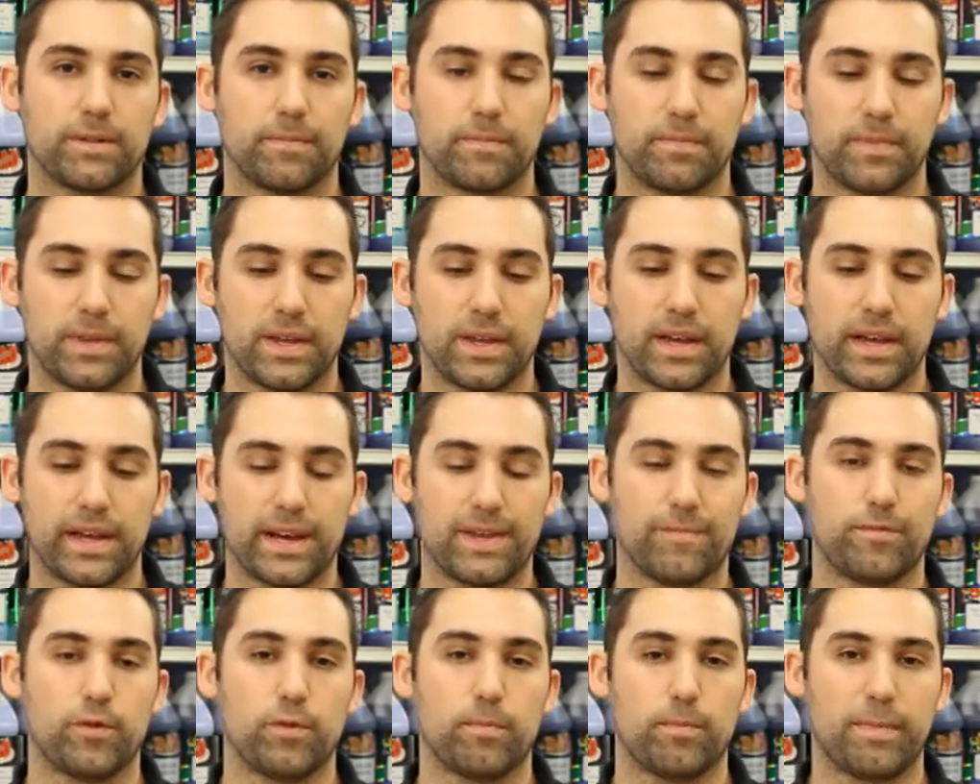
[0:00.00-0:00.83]
And
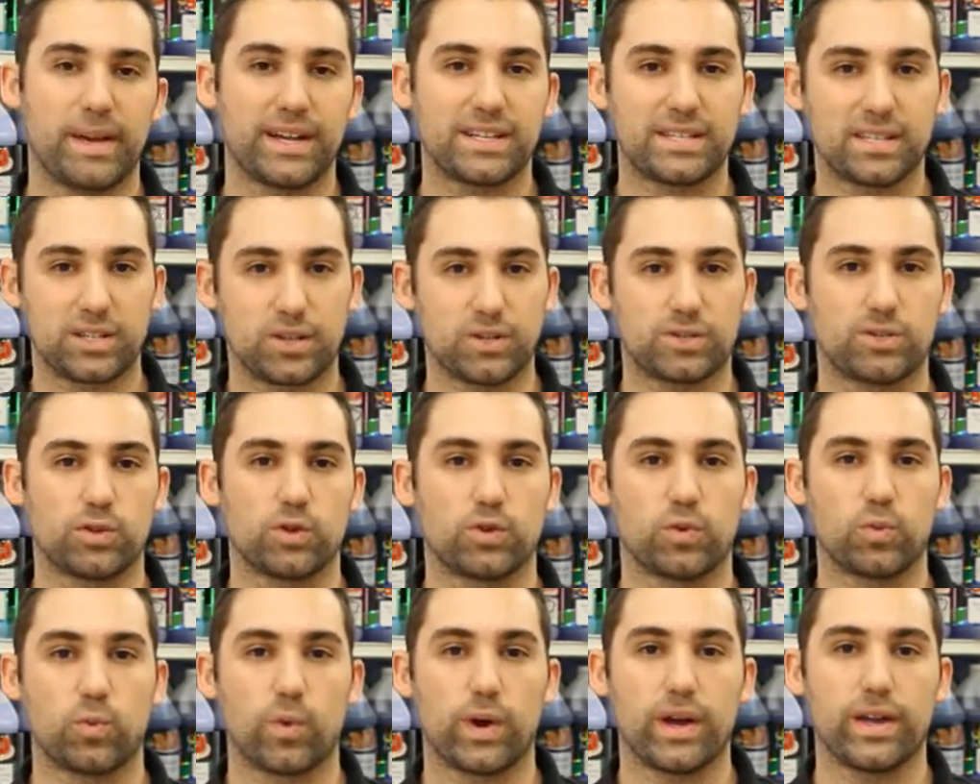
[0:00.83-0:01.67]
if you mix it a
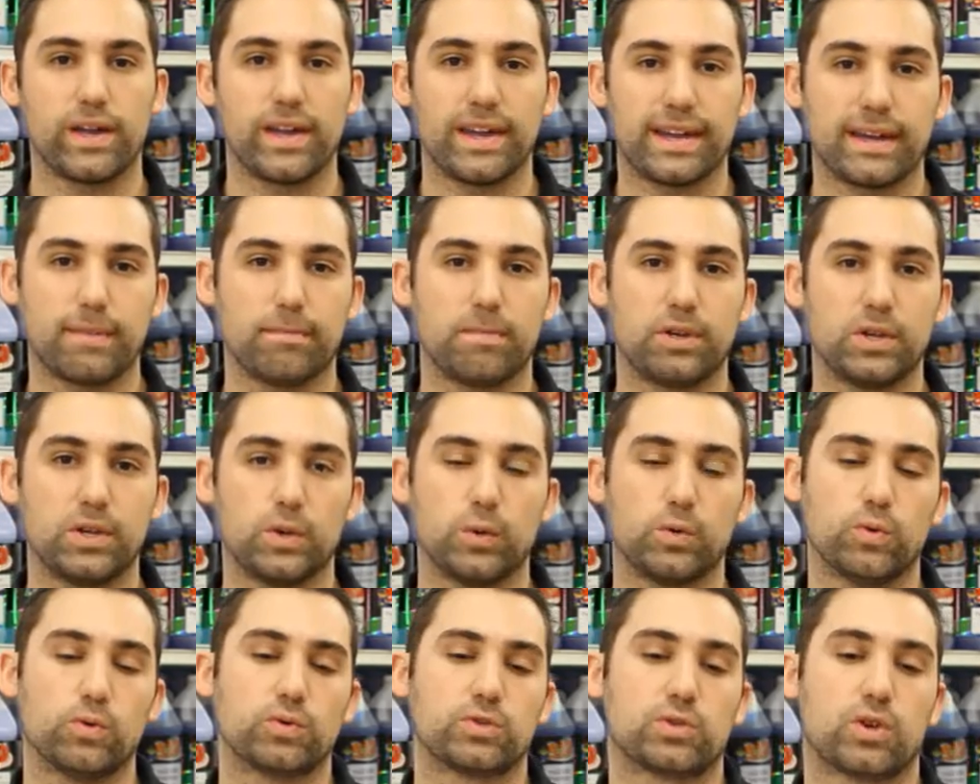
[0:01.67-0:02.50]
certain way, it can be
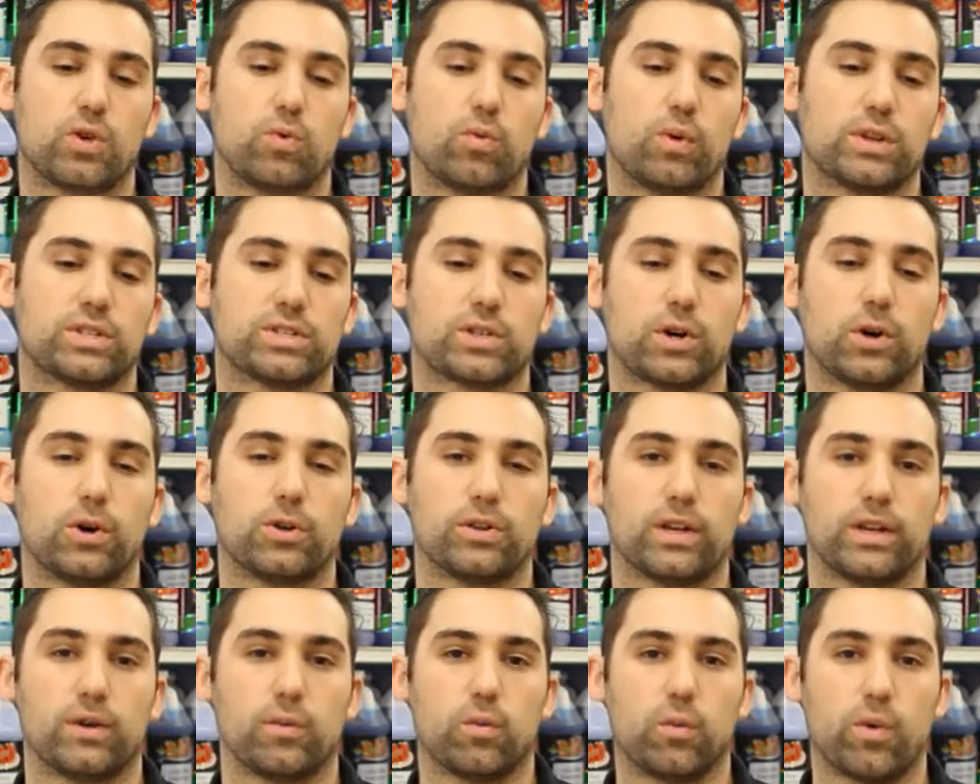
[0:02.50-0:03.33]
used on what's
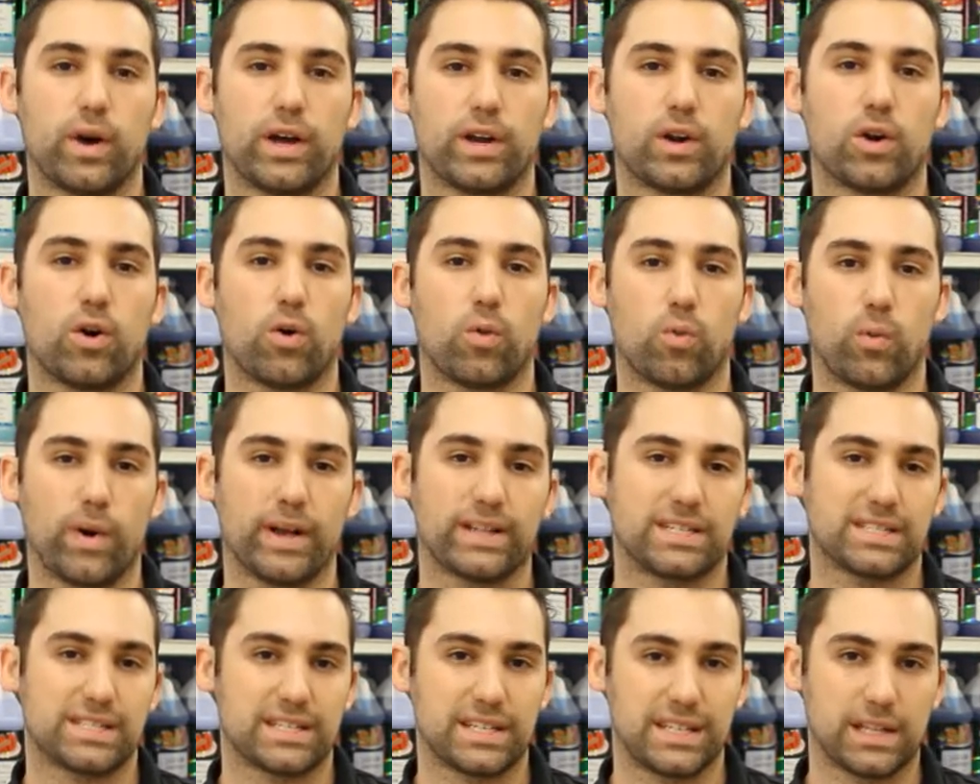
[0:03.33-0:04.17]
called a
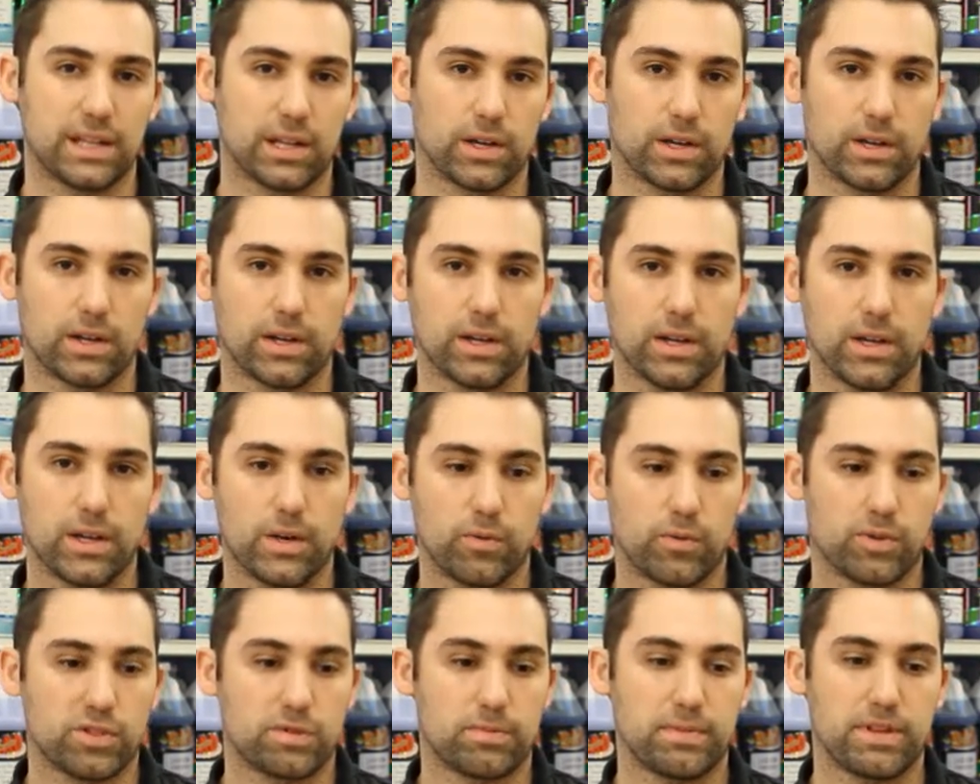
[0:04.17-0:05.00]
wet-on-wet sealer,
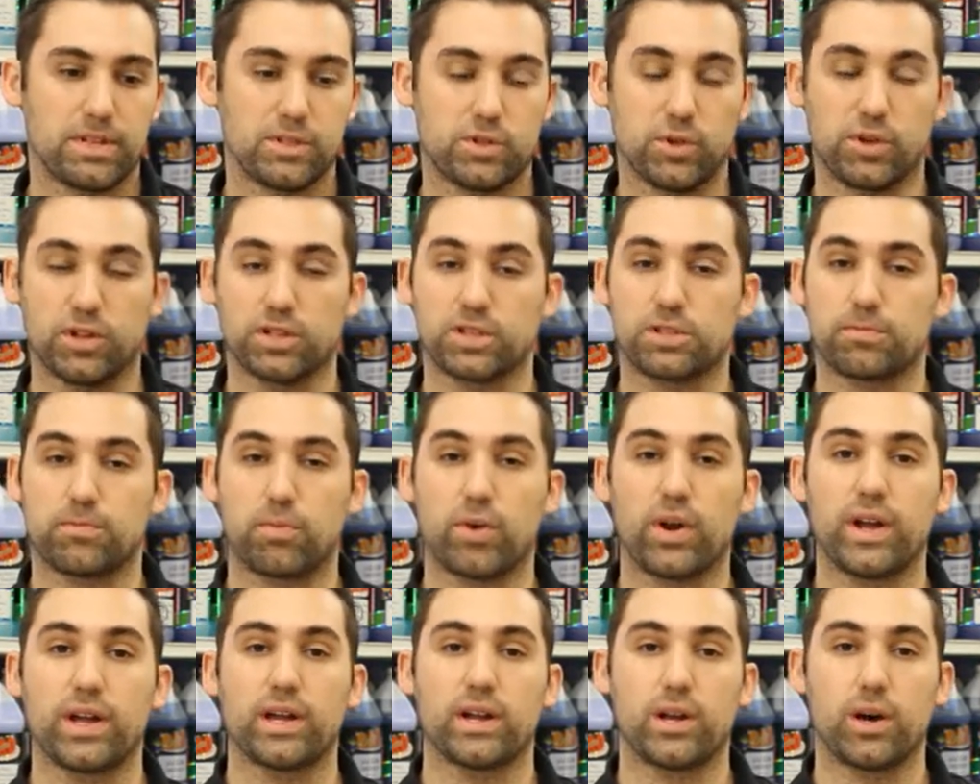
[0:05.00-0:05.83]
which means you can
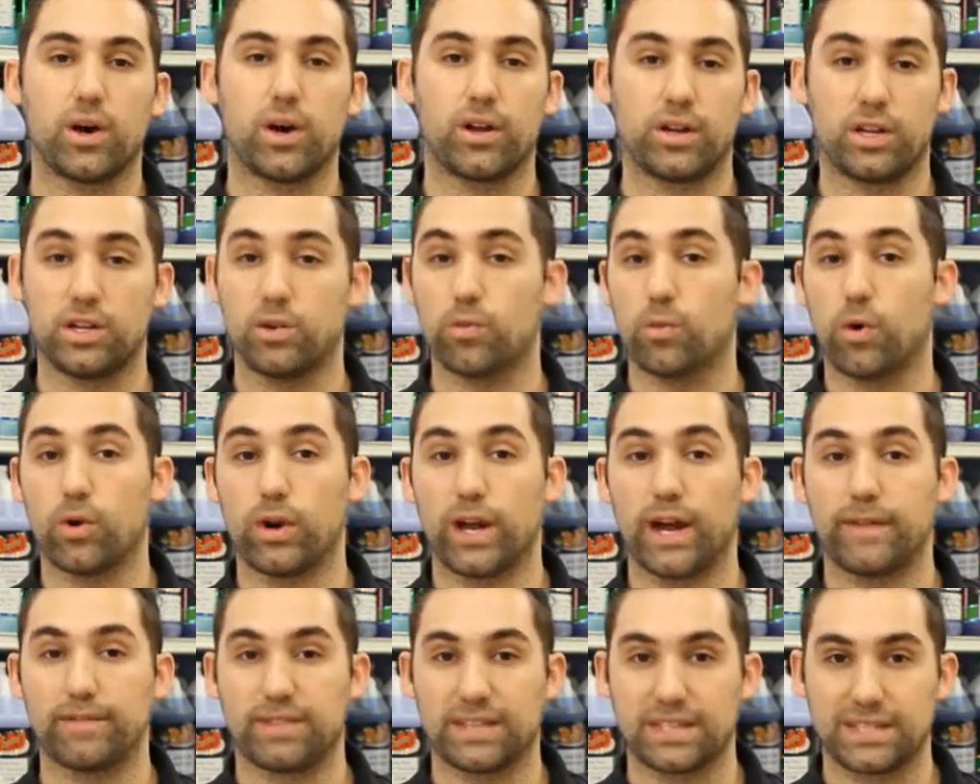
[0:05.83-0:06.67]
spray it on and you won't
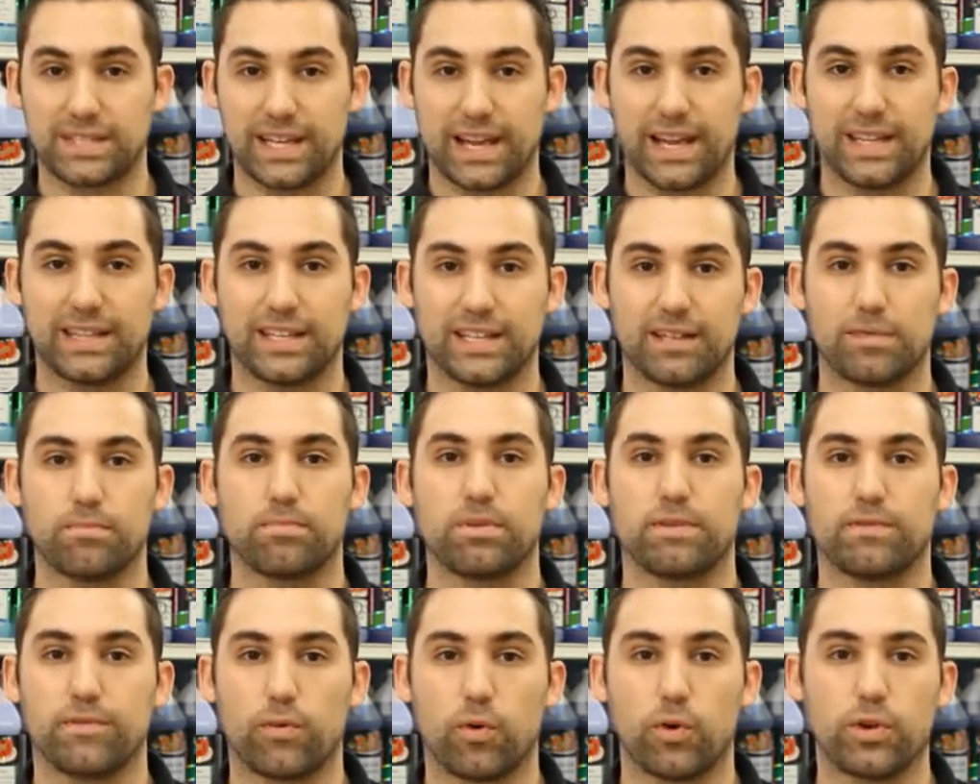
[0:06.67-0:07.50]
have to sand it
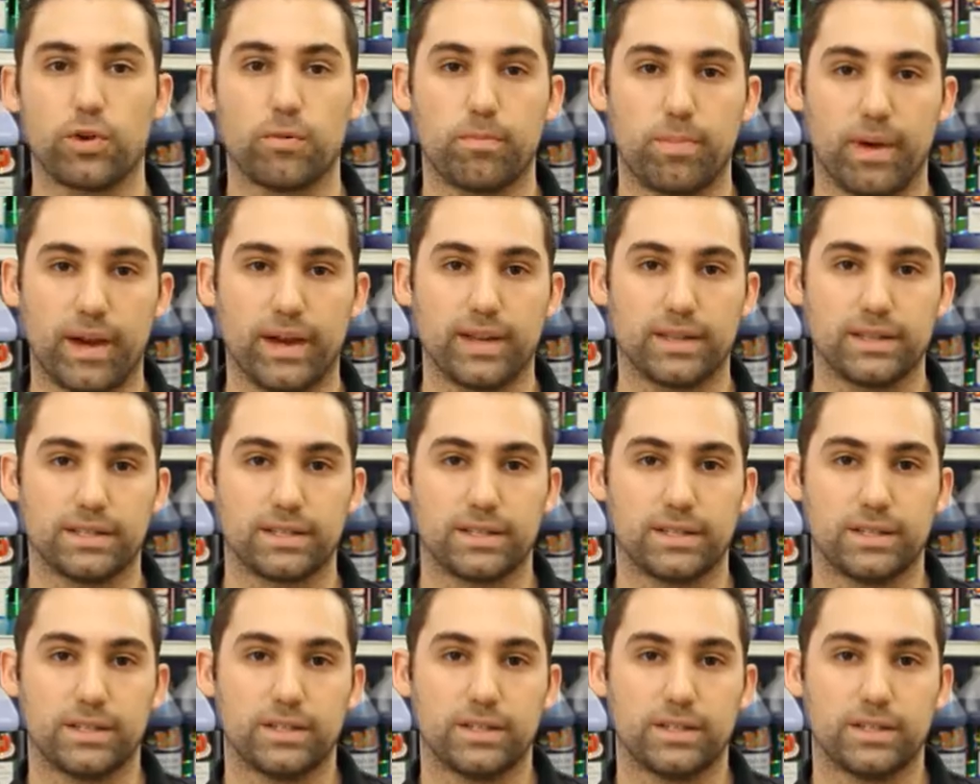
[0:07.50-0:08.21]
before you paint.